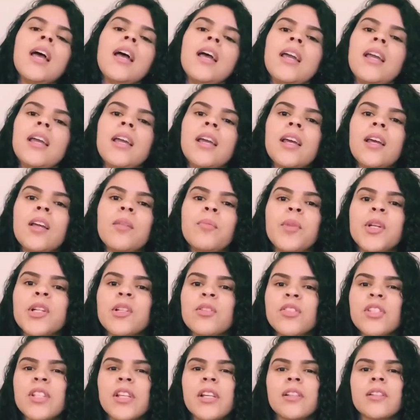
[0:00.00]
And
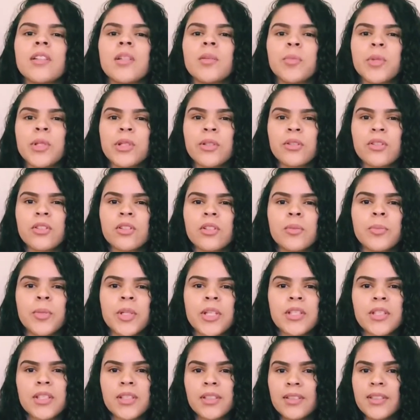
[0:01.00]
minocycline pills are
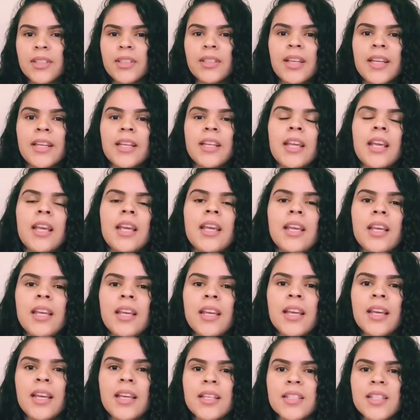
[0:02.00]
basically like
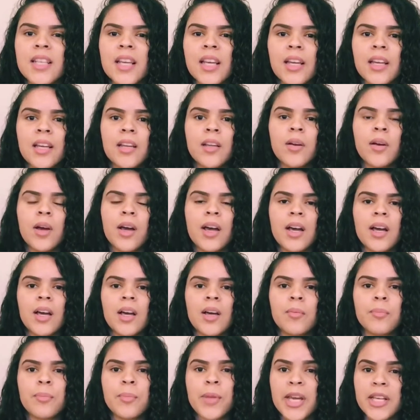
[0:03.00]
a
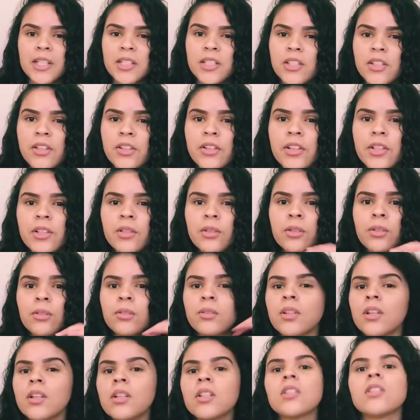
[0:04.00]
antibacterial